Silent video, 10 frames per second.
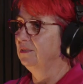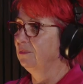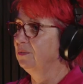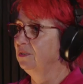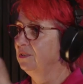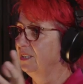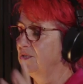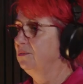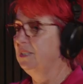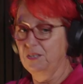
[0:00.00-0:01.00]
and what they're
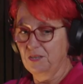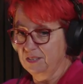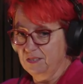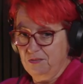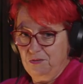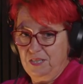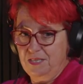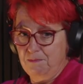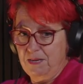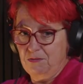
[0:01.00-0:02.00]
doing. Like all
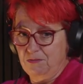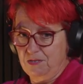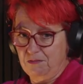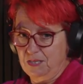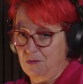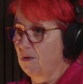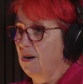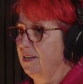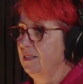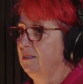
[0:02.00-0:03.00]
these metals are
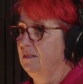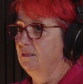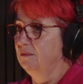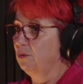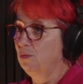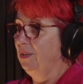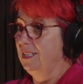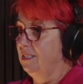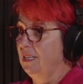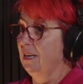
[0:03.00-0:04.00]
required for all
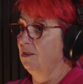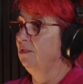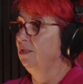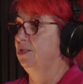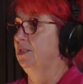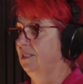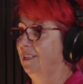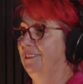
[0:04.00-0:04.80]
these technologies.